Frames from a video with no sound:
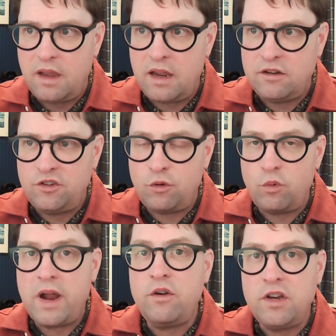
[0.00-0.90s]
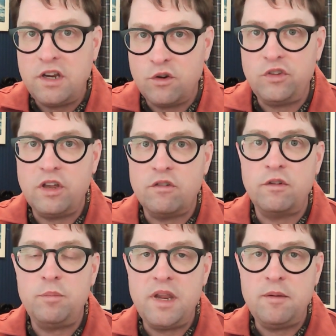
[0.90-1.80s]
and surrounding yourself
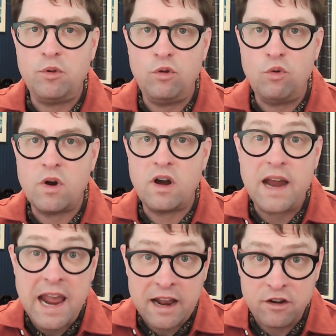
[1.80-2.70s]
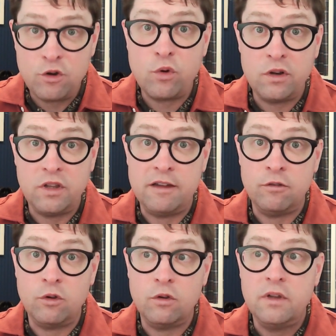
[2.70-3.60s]
with people who are at your
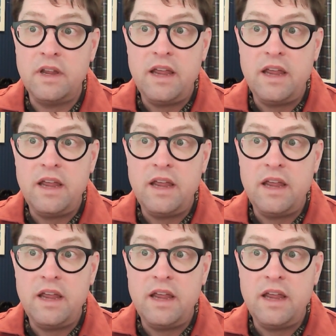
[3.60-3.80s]
level,